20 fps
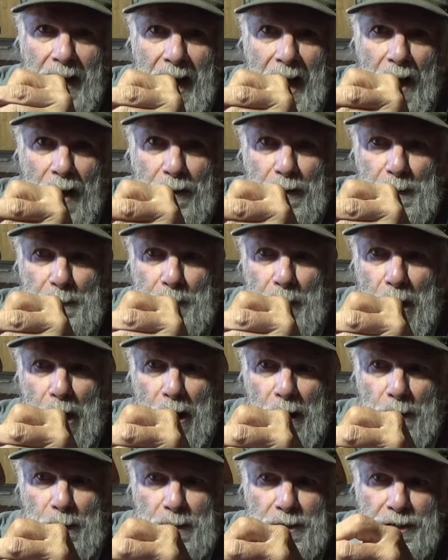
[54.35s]
outer
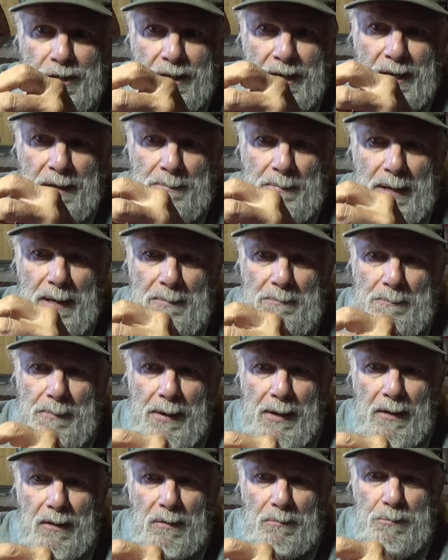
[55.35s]
bark which can be
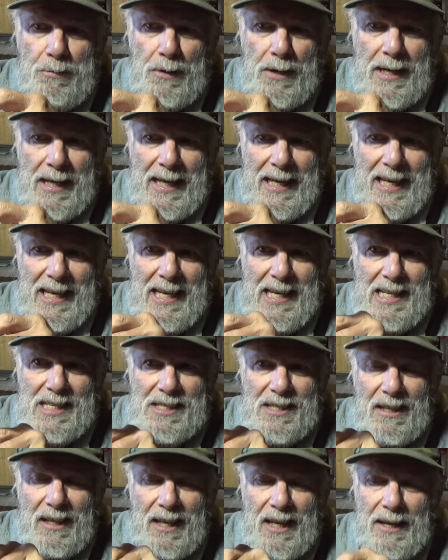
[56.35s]
peeled pretty
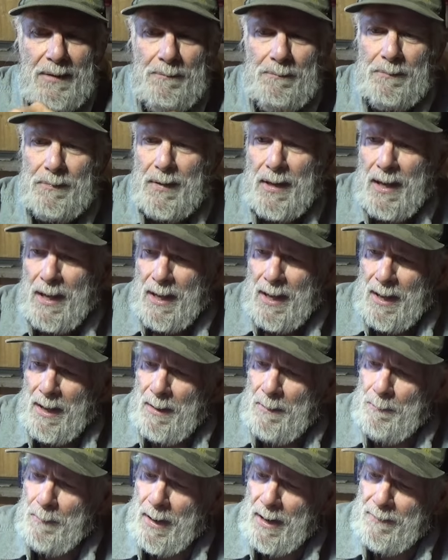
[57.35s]
easily.
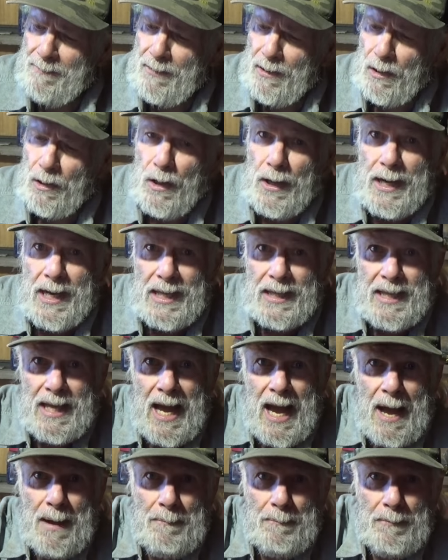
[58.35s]
But if you look at
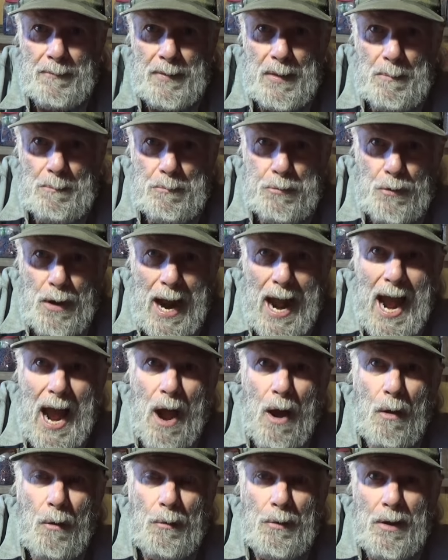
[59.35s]
the
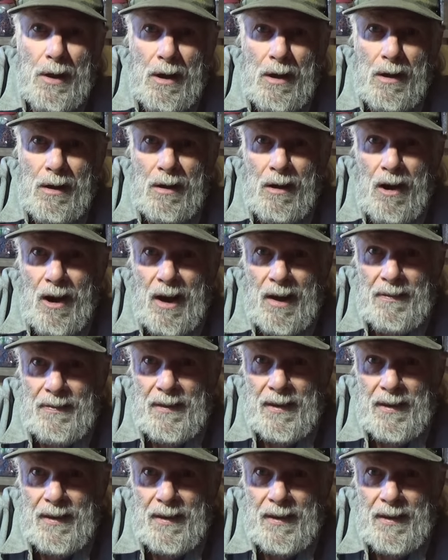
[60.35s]
brown on